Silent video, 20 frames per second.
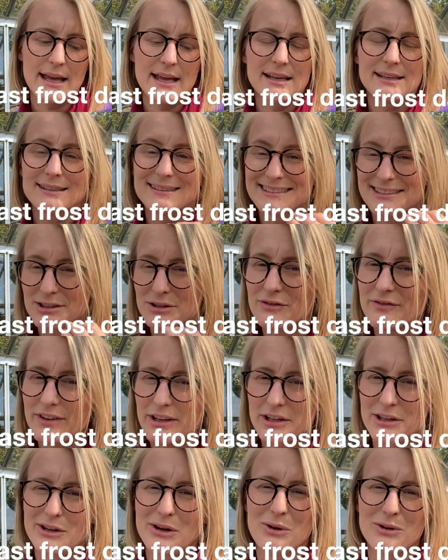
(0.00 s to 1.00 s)
Still
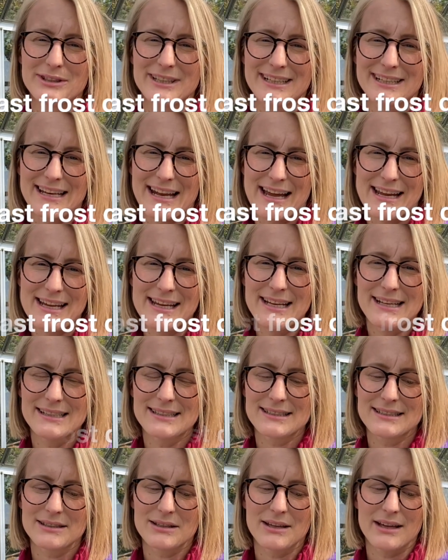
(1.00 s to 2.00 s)
very cold at
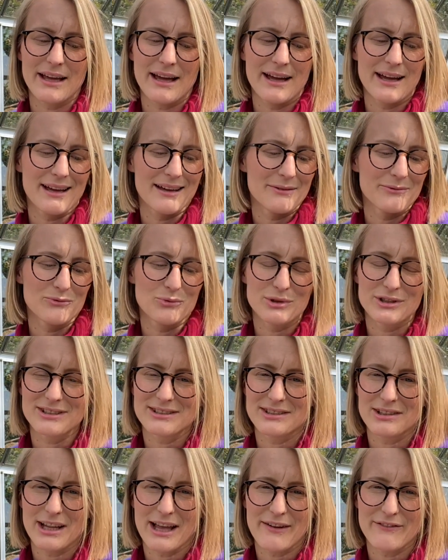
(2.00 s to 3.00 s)
night. We're
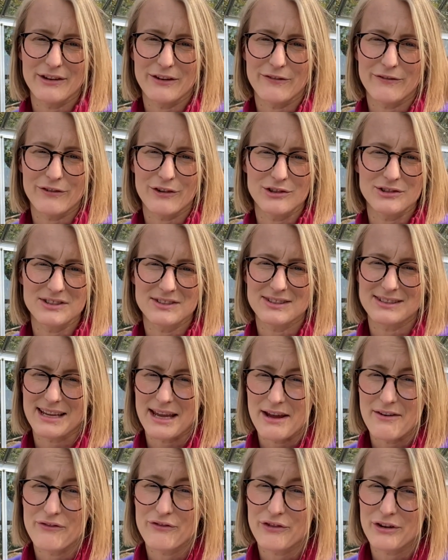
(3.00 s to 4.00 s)
still having frosts
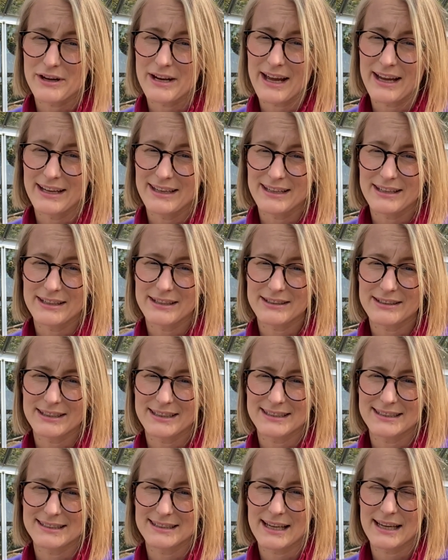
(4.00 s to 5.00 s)
every night here,
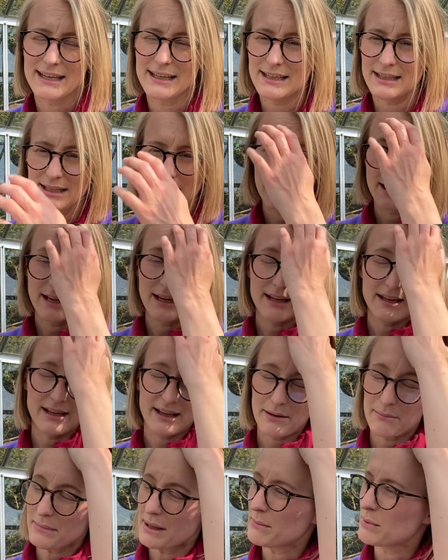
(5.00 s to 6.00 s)
I'd say.
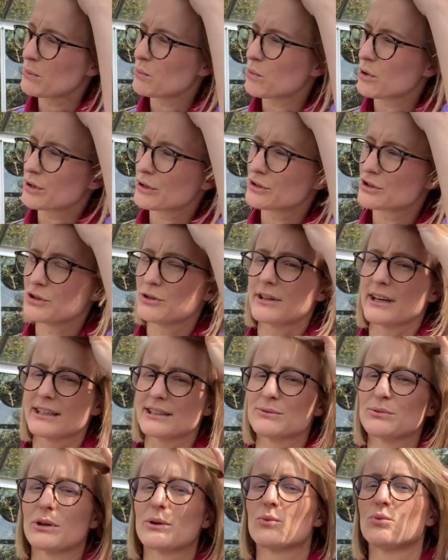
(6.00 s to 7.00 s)
Maybe 1 or 2
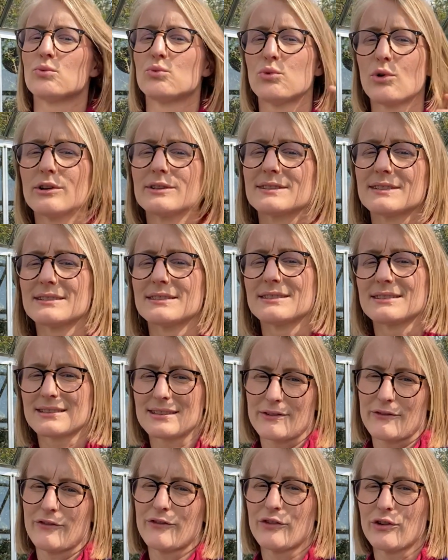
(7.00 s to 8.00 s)
nights where it wasn't
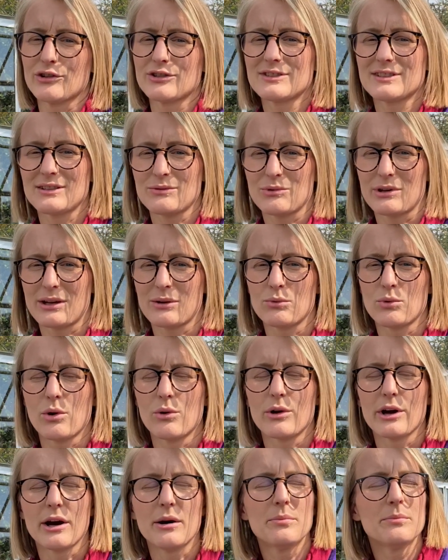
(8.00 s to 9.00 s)
frosty when I
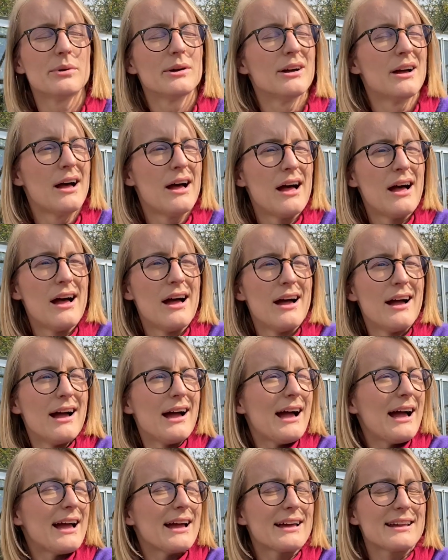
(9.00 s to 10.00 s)
woke up.
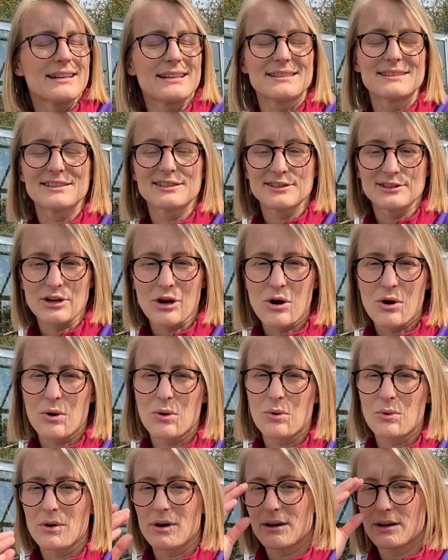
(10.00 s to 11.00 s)
It's
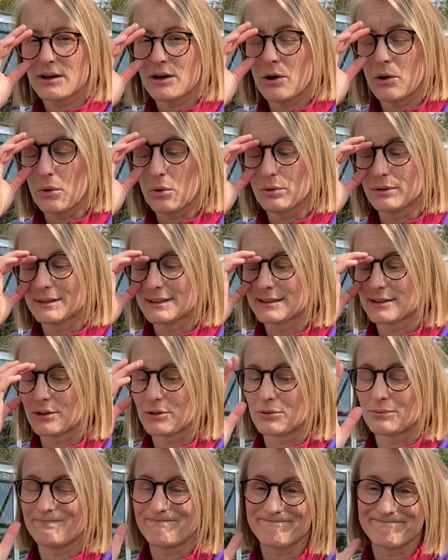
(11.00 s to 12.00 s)
so cold,
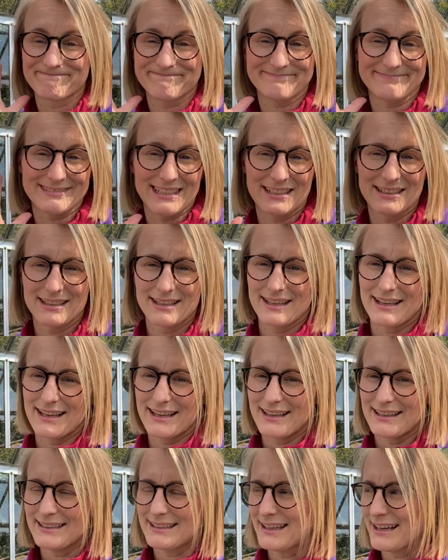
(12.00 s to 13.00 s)
so
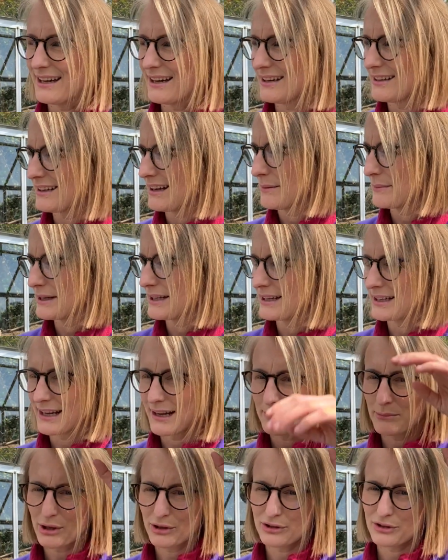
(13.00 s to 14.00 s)
yeah, I mean,
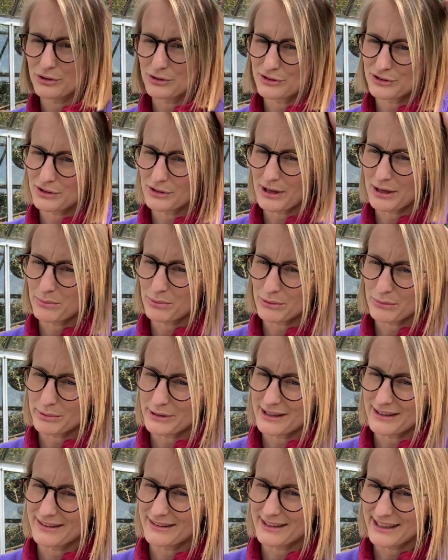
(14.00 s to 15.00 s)
I'm not used to April
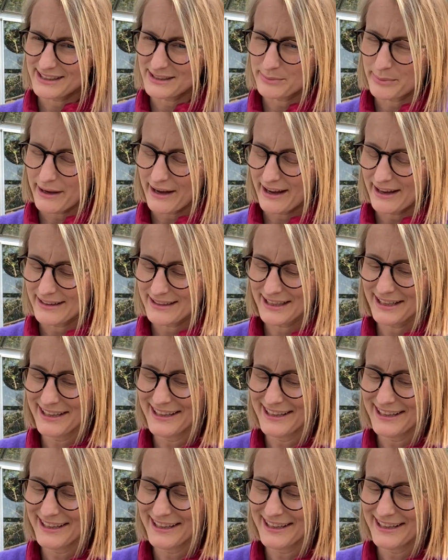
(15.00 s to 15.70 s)
being this bad.